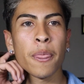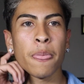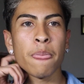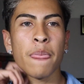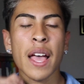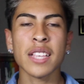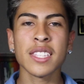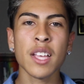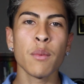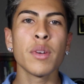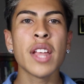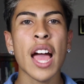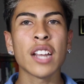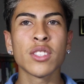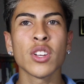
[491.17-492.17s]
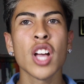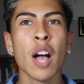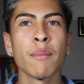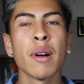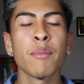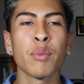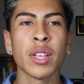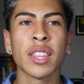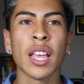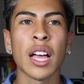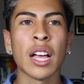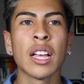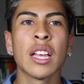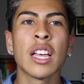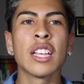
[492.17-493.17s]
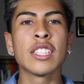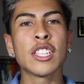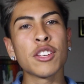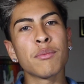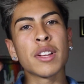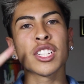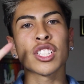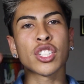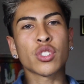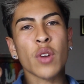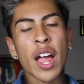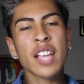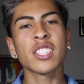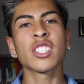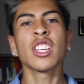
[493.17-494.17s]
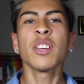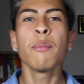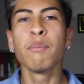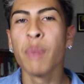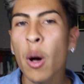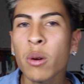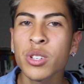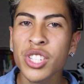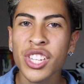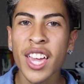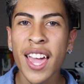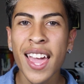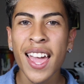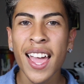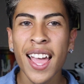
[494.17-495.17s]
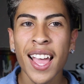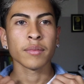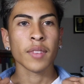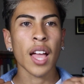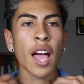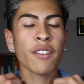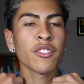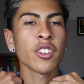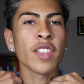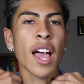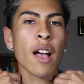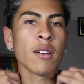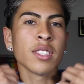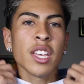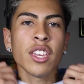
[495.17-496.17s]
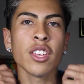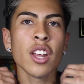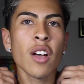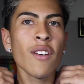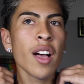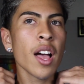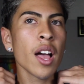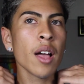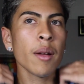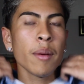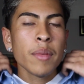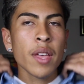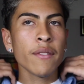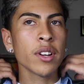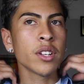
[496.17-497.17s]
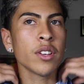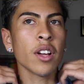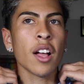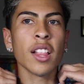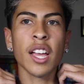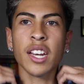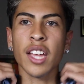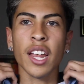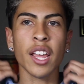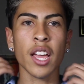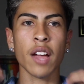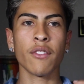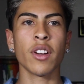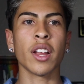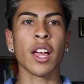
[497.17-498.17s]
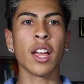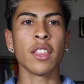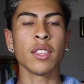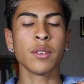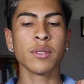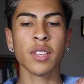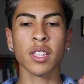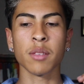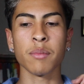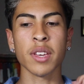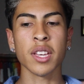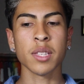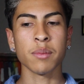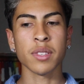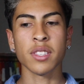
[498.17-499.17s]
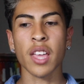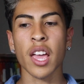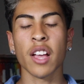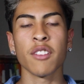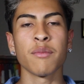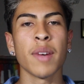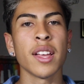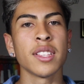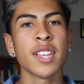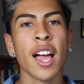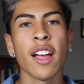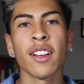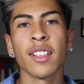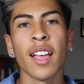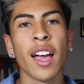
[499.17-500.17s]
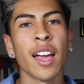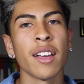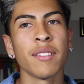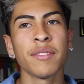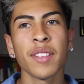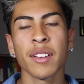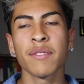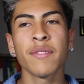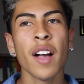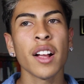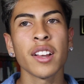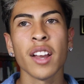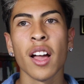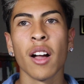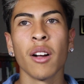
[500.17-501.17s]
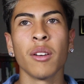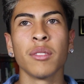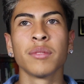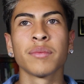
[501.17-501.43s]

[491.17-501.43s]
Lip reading: That someone had to come up with the too much stress bullshit? After that, I was like, you know what? I'm never doing online dating ever again. This was like the biggest mistake of my entire life. Like, fuck no.